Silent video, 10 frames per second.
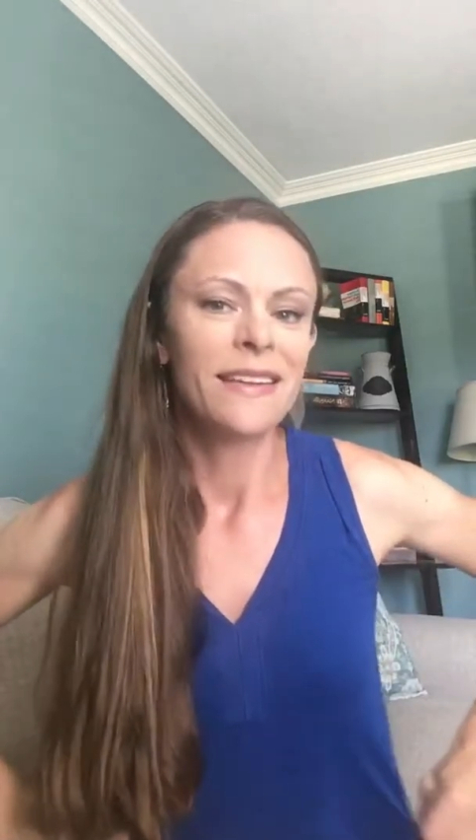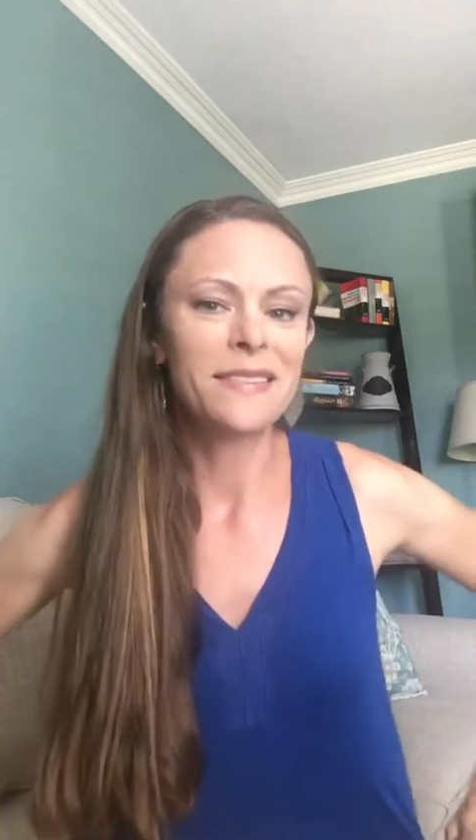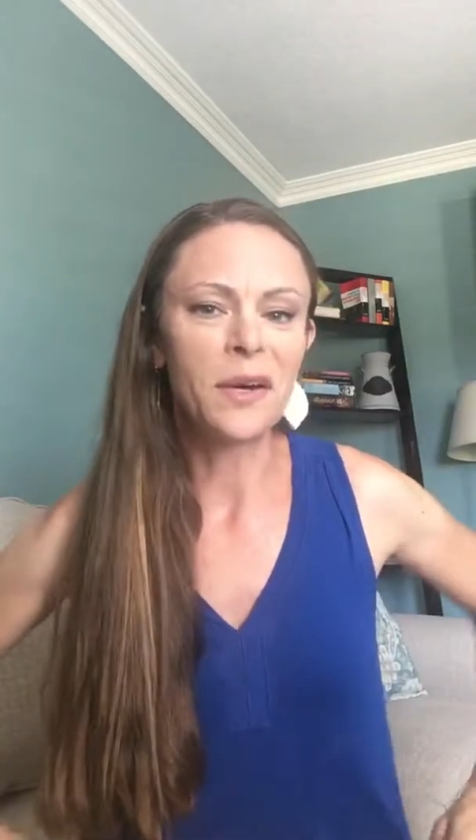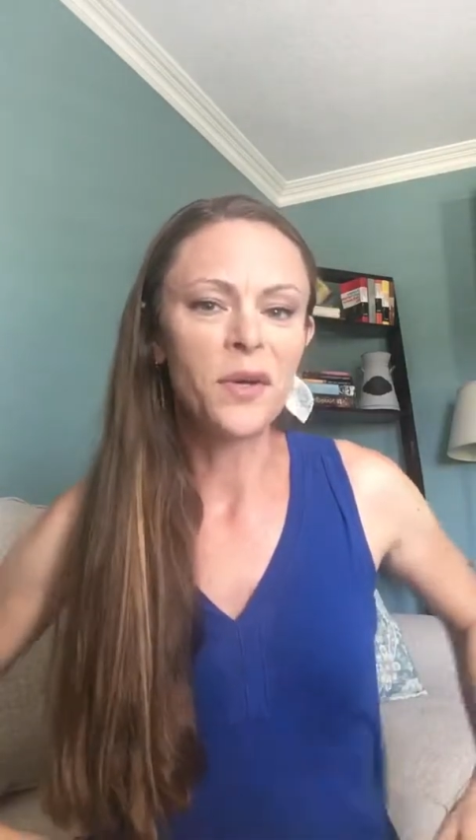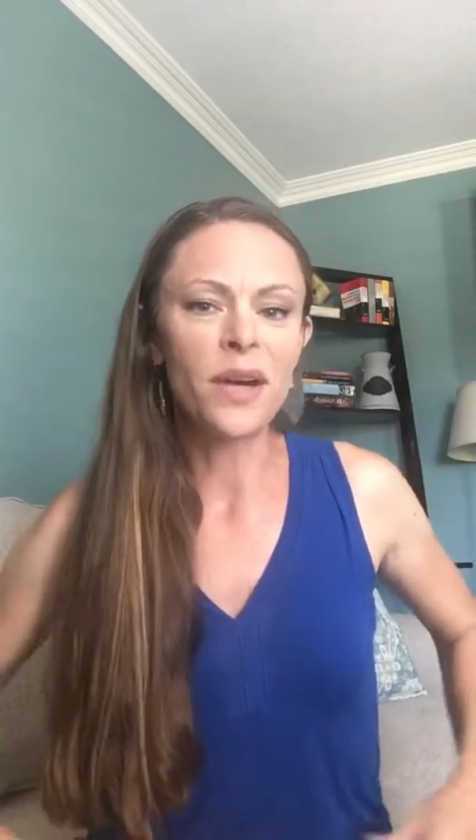
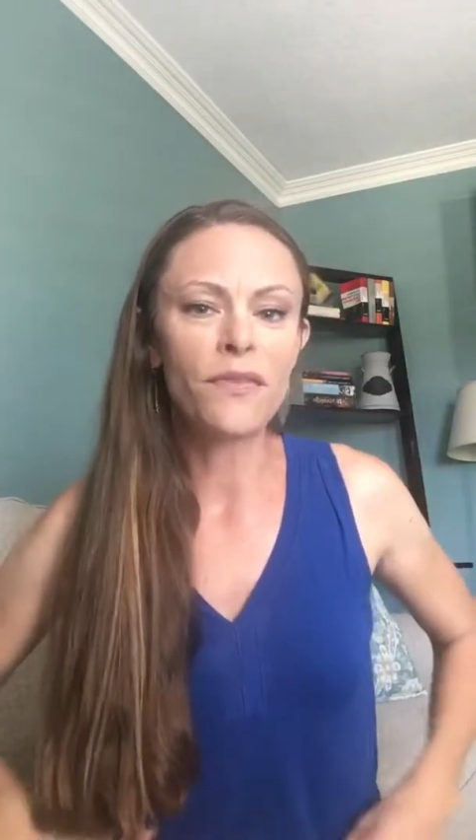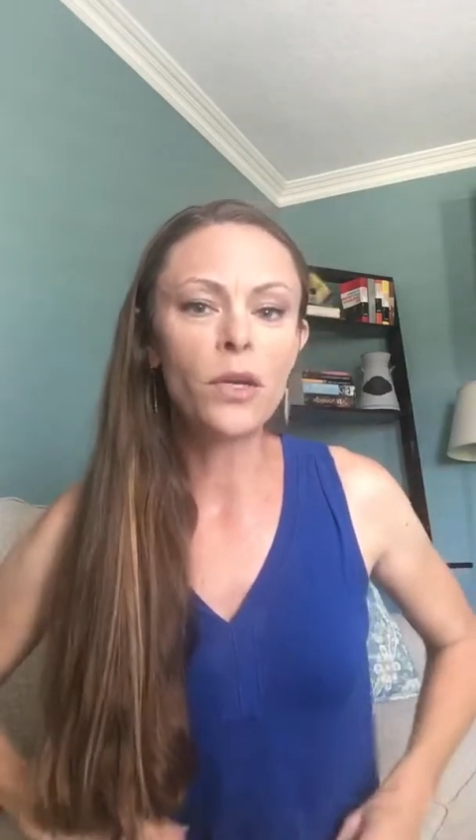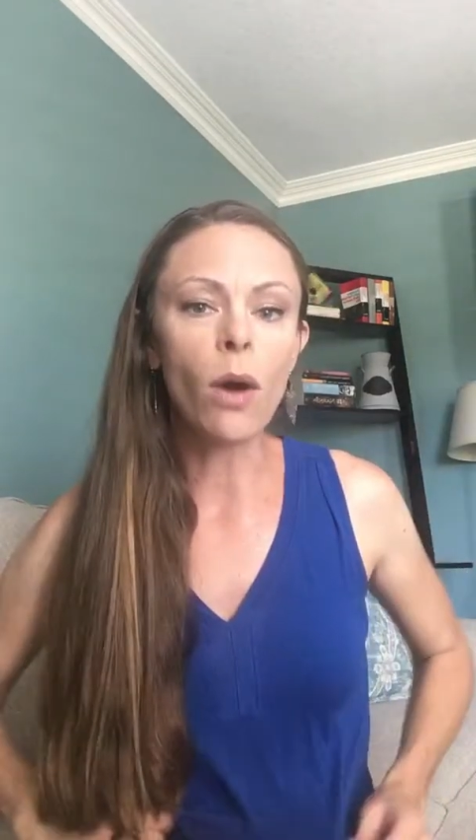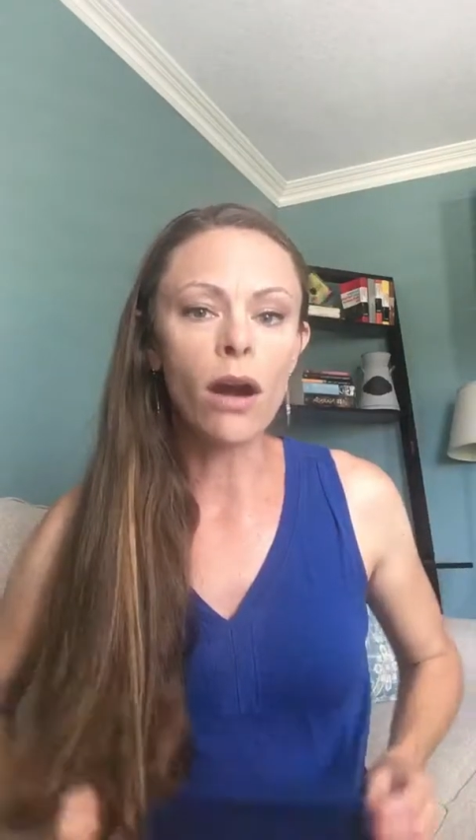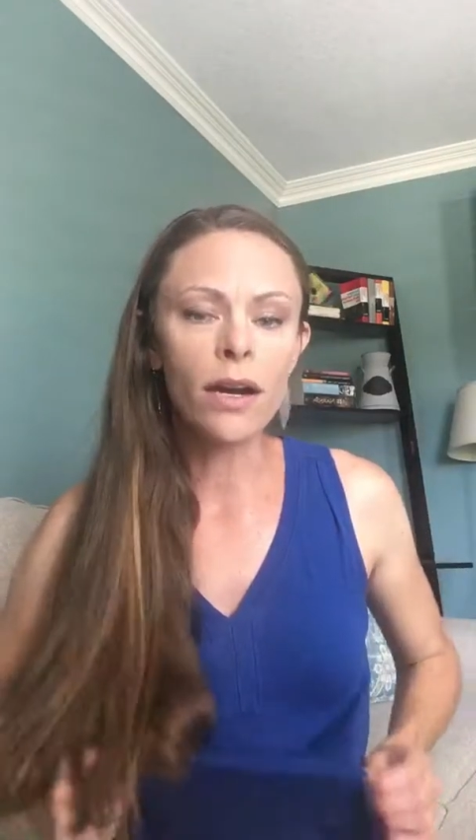So if
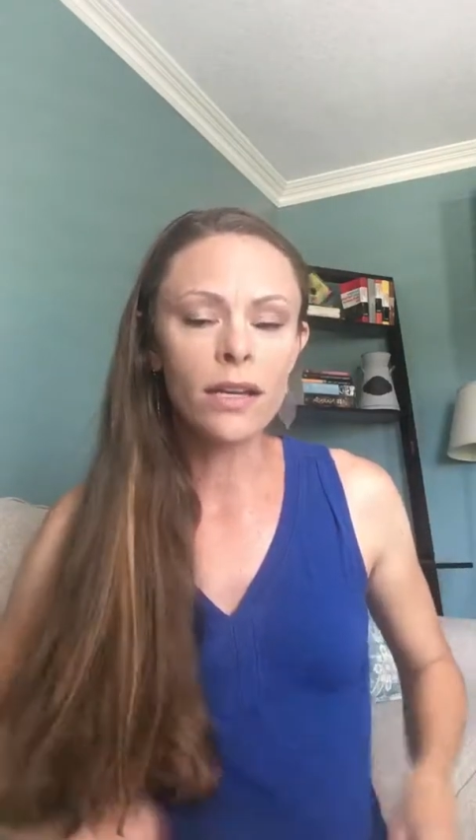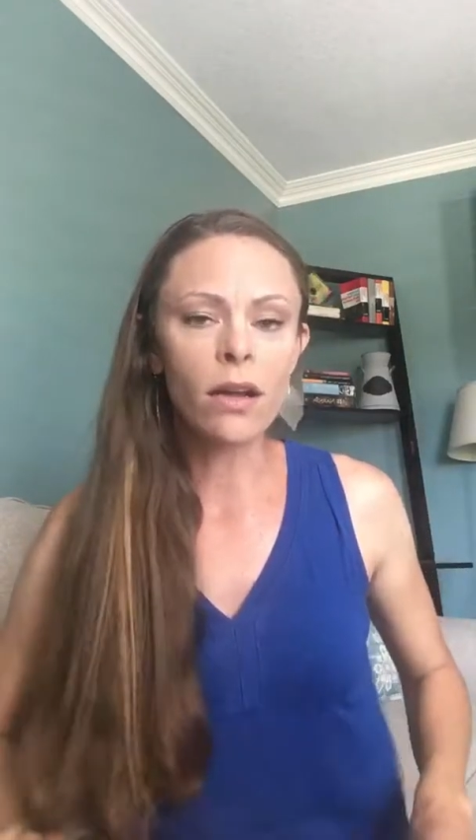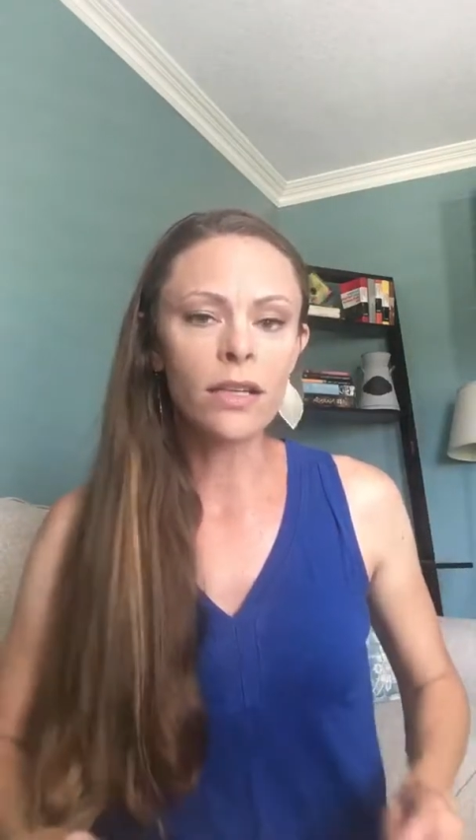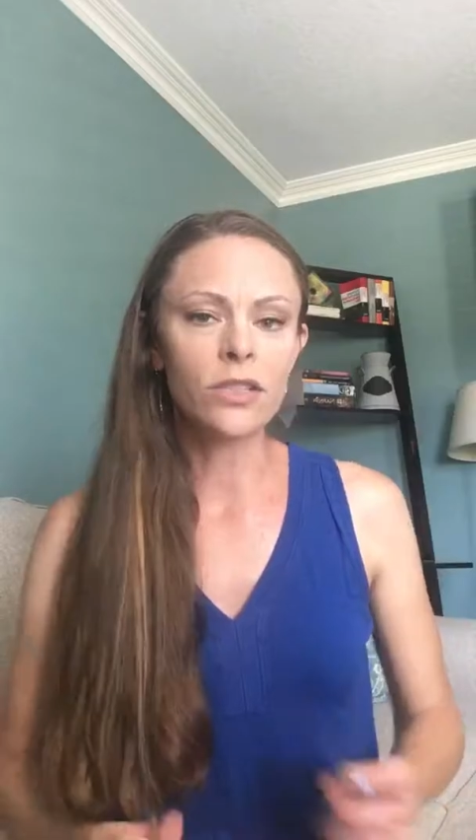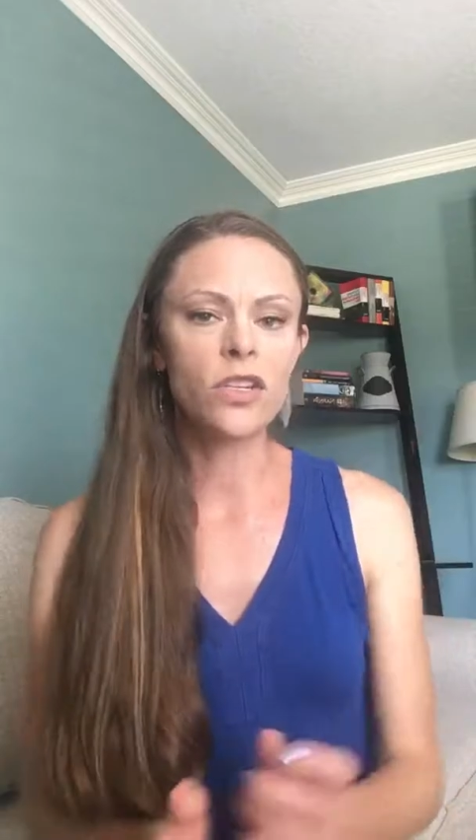you are at
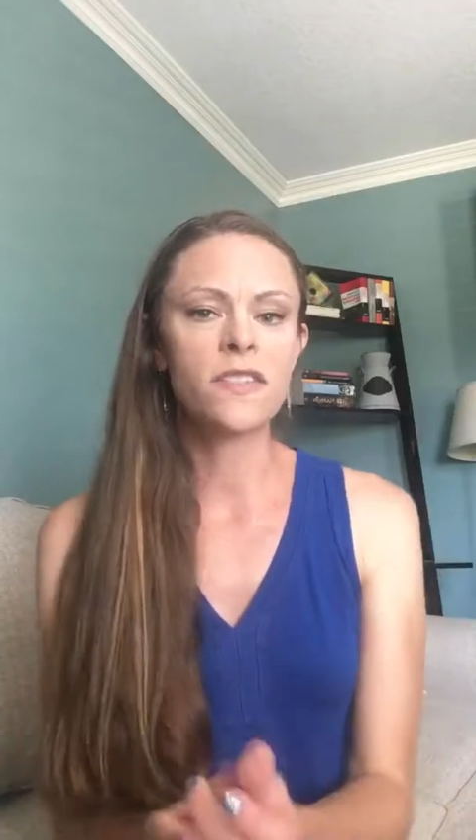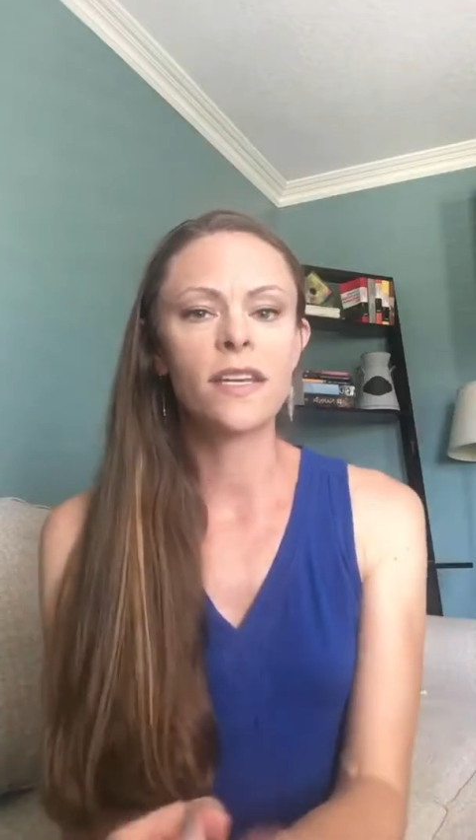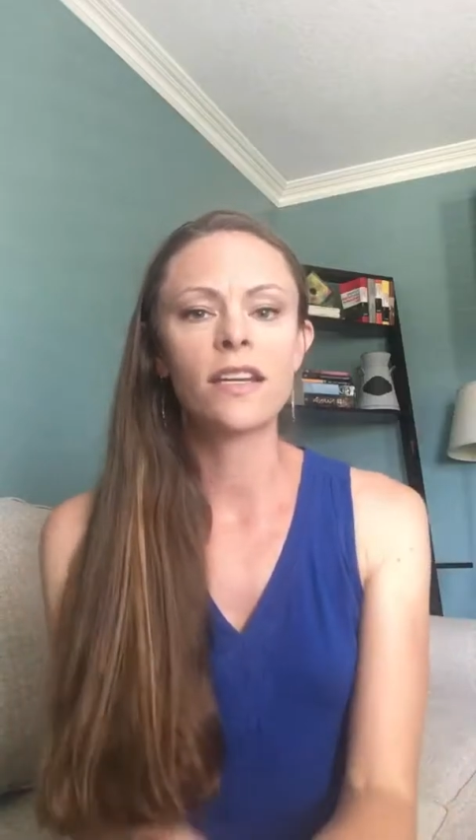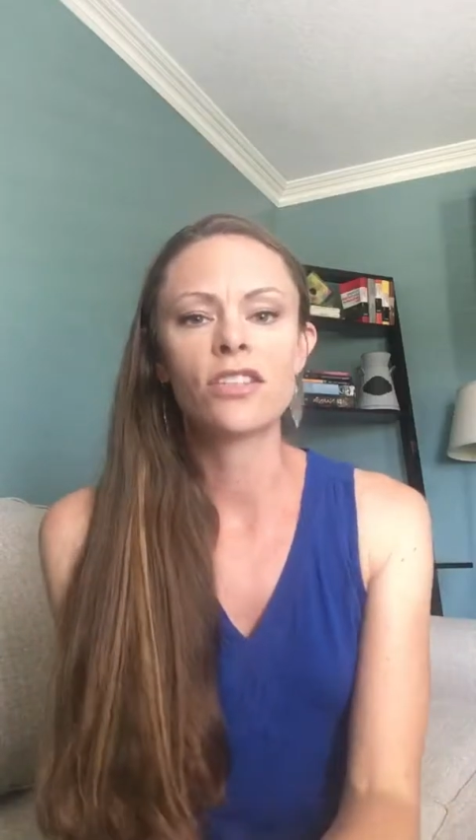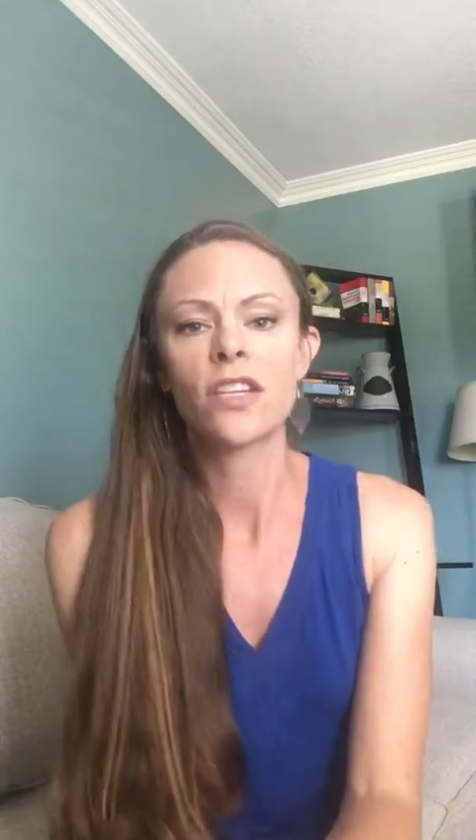all
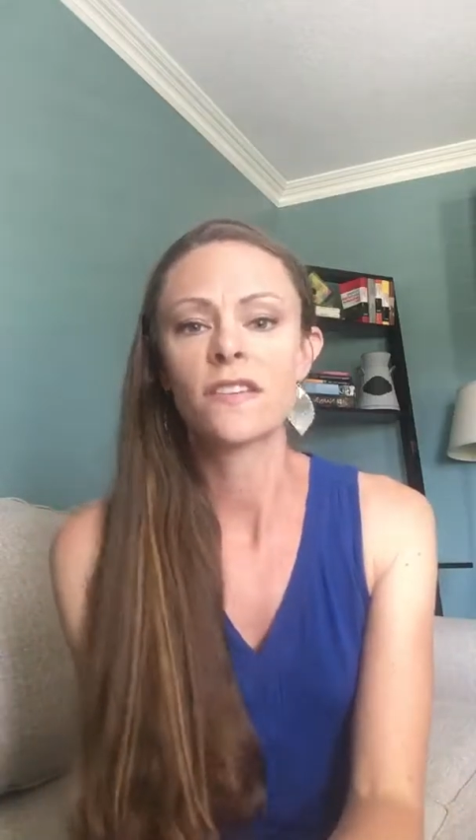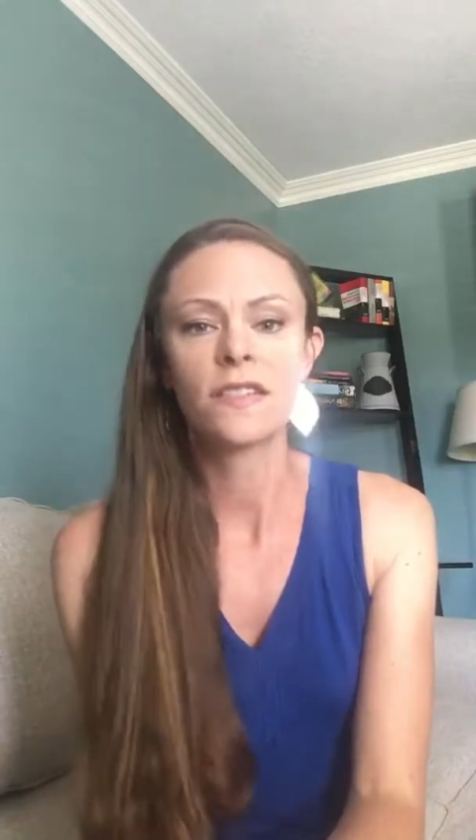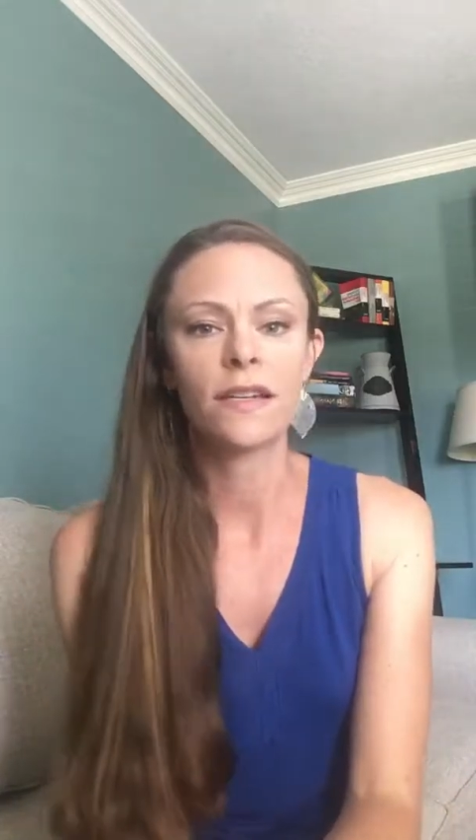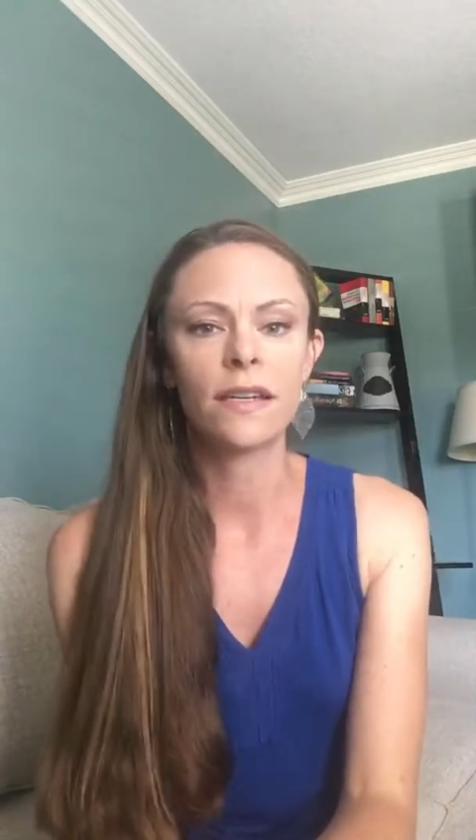interested in just